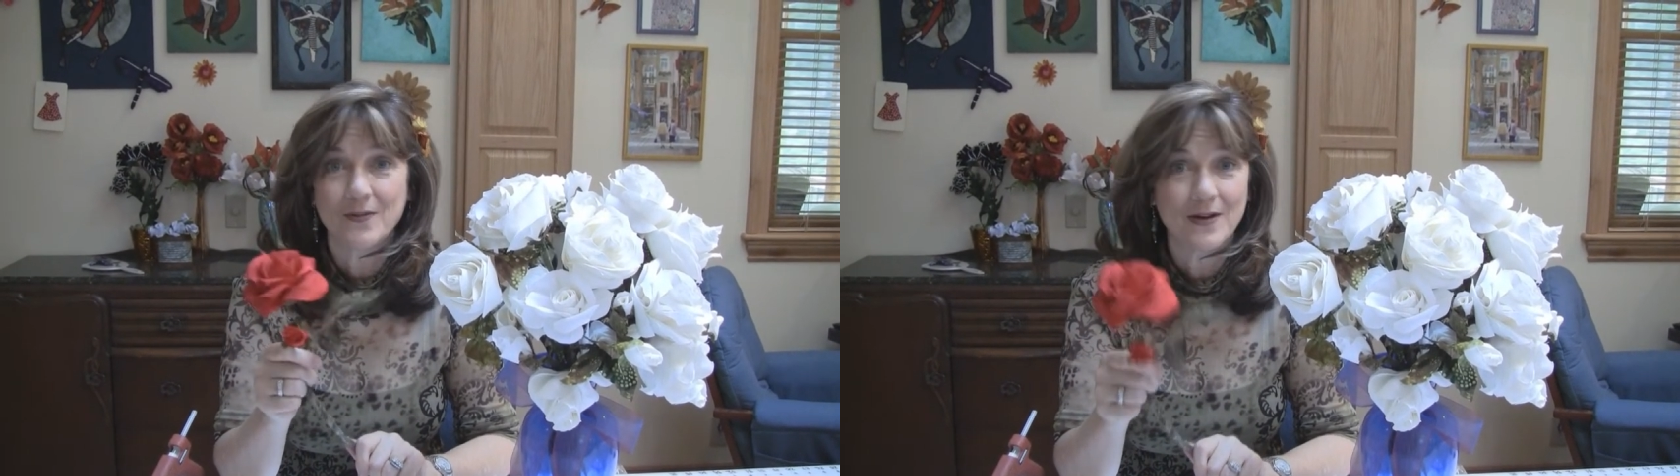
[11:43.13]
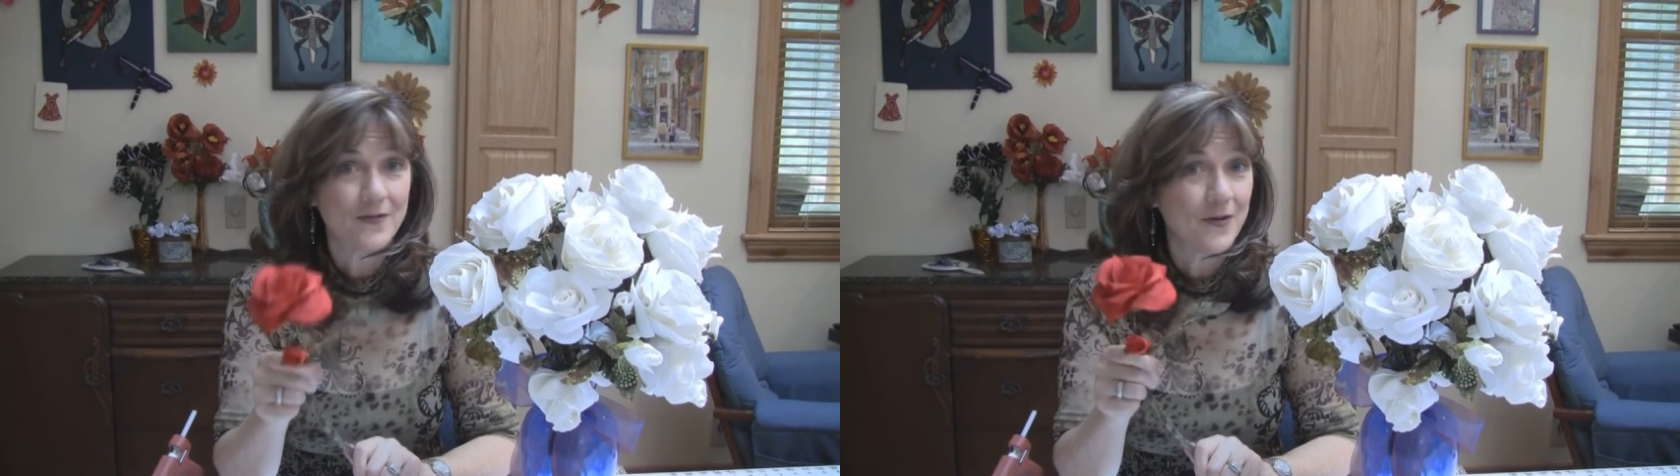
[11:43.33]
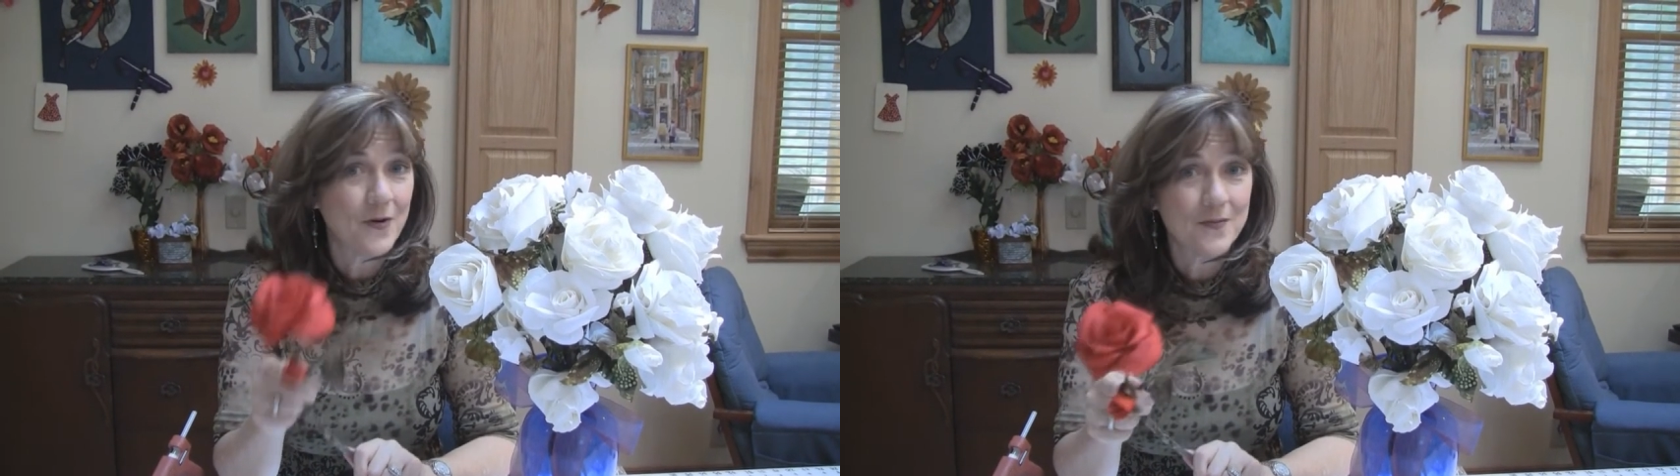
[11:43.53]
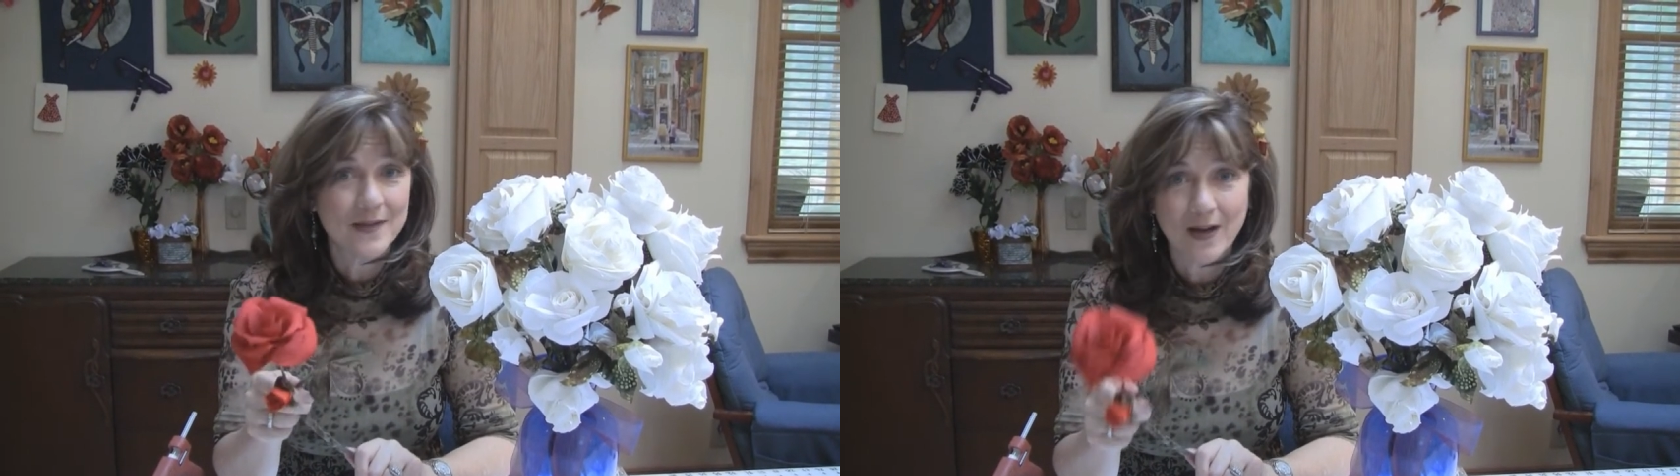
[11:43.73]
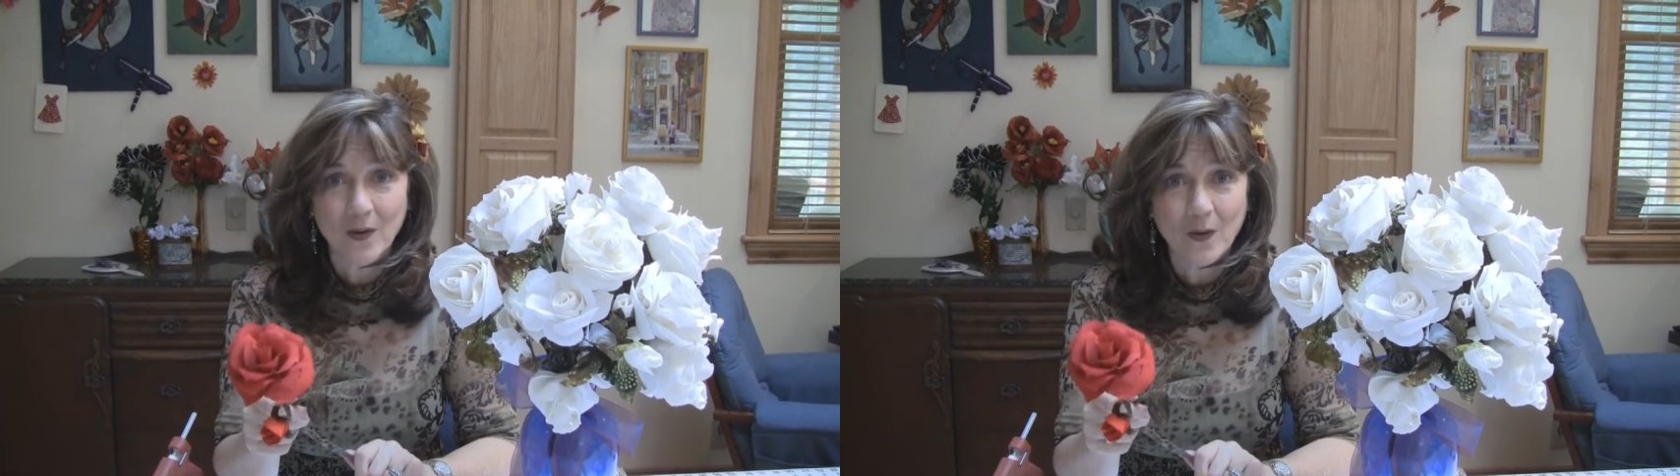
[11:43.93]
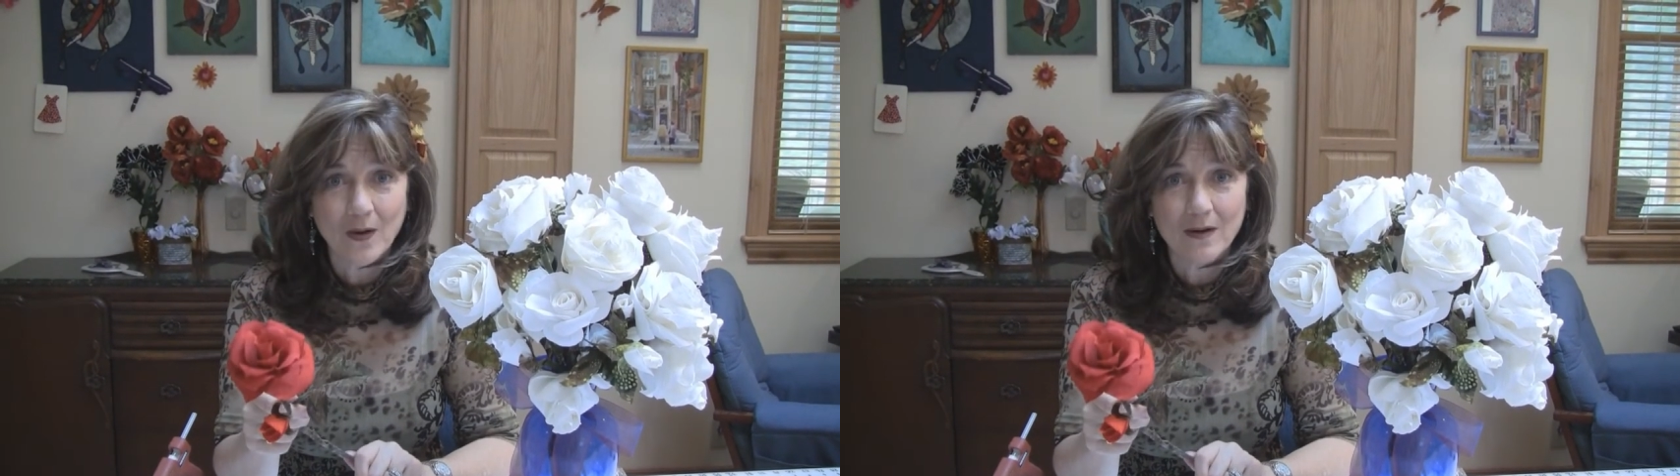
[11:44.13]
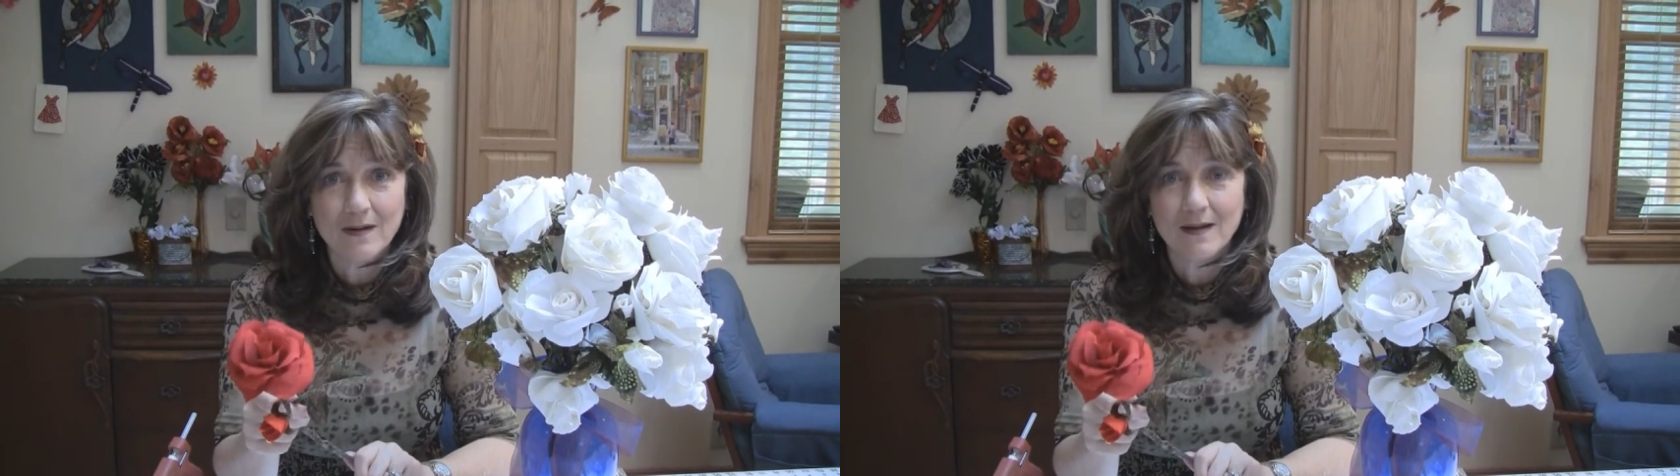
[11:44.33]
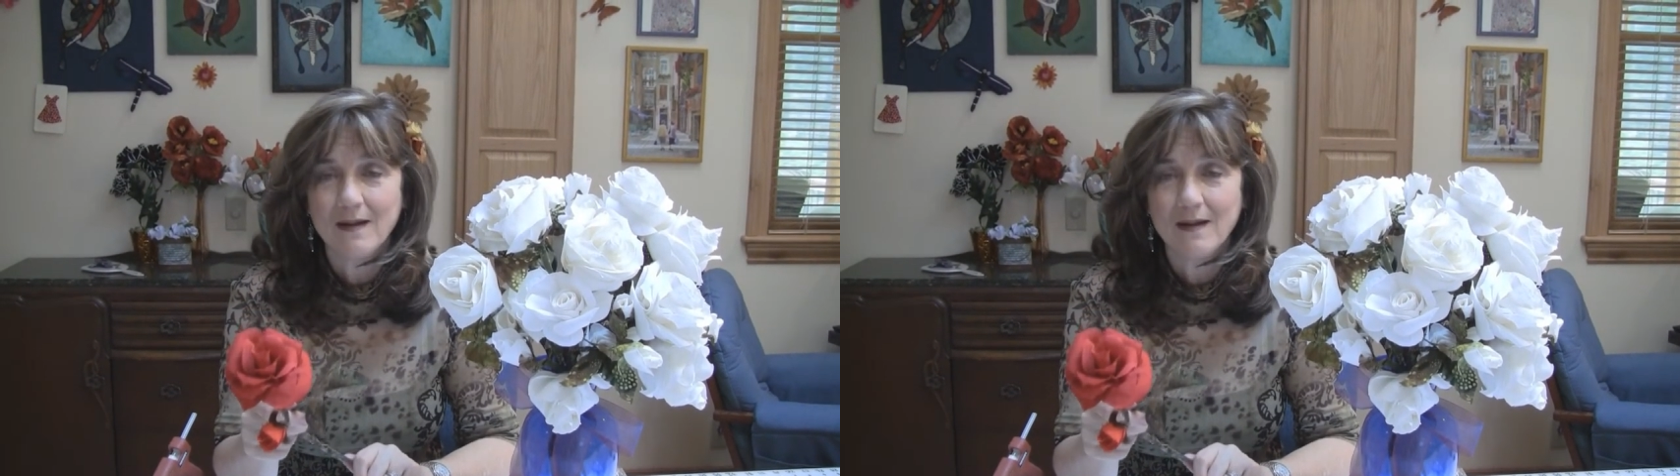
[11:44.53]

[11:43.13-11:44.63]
great for home decor.